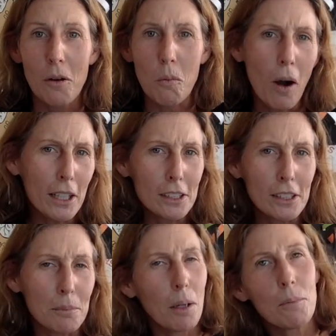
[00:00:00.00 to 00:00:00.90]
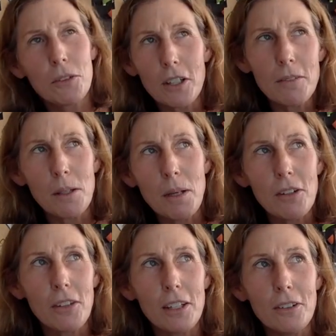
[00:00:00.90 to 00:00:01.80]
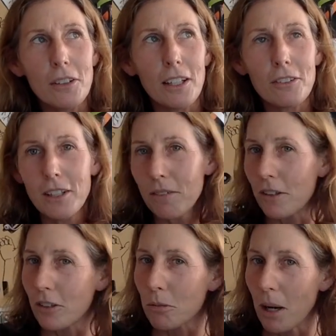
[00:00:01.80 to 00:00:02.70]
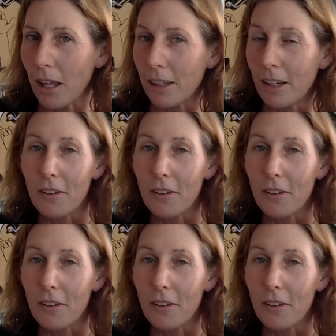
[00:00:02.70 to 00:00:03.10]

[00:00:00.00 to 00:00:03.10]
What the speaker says: Watch them, observe them as they do it. See if they're smiling.